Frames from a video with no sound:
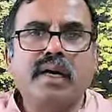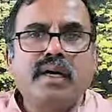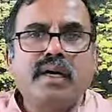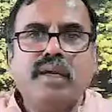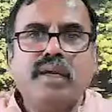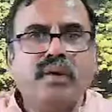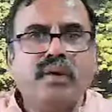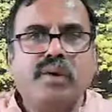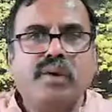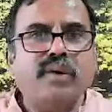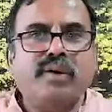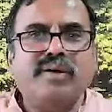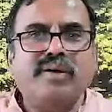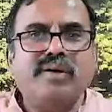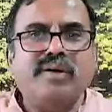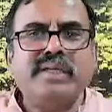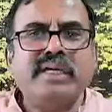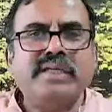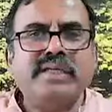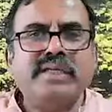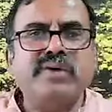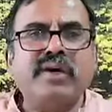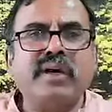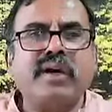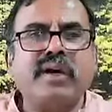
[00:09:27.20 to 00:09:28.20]
No,
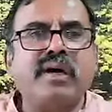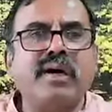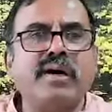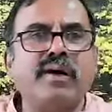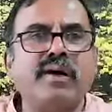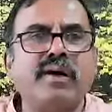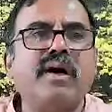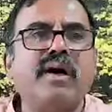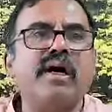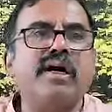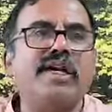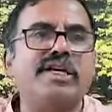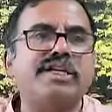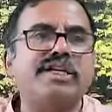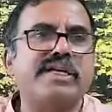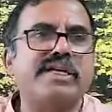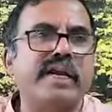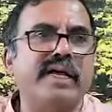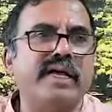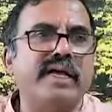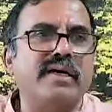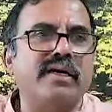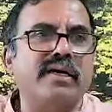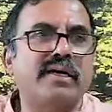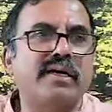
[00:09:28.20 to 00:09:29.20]
that's your wrong
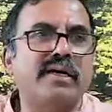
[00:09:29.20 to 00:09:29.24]
understanding.